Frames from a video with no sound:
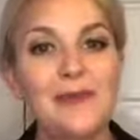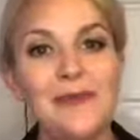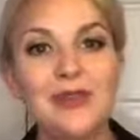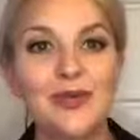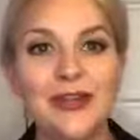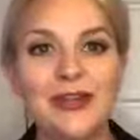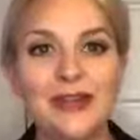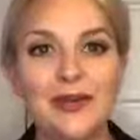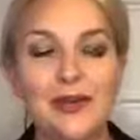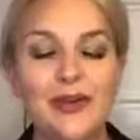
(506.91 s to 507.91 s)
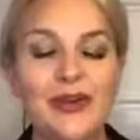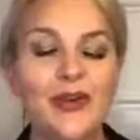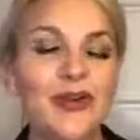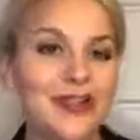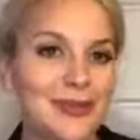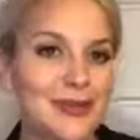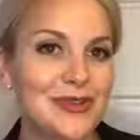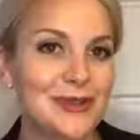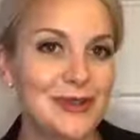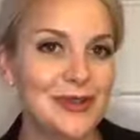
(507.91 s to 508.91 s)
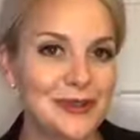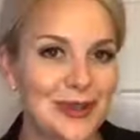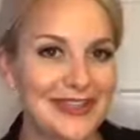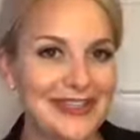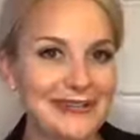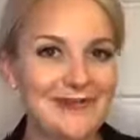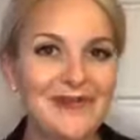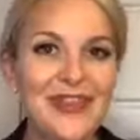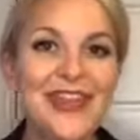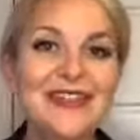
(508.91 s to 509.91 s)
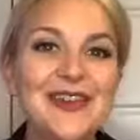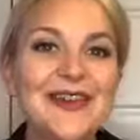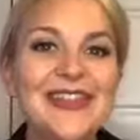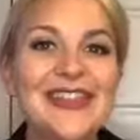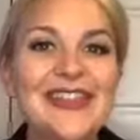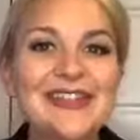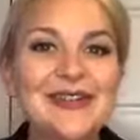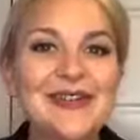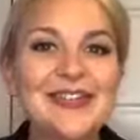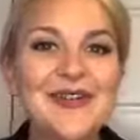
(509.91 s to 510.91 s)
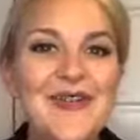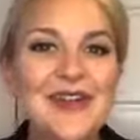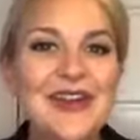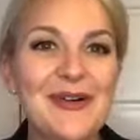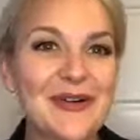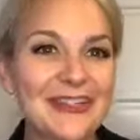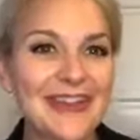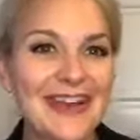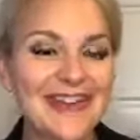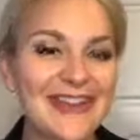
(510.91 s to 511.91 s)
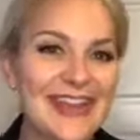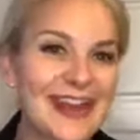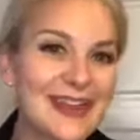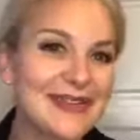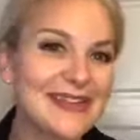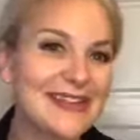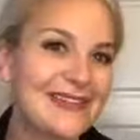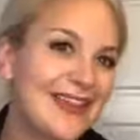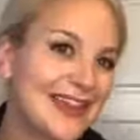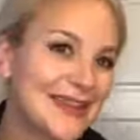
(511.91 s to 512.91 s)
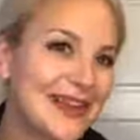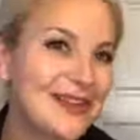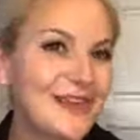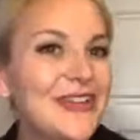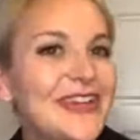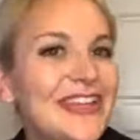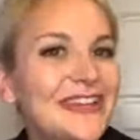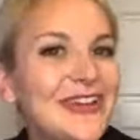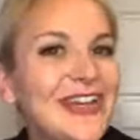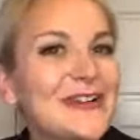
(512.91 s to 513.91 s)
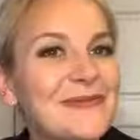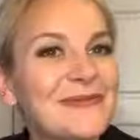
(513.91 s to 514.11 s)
sweating a little bit more or exposed to more humidity. So thank you so much for watching, guys, and I will see you next week for the other video.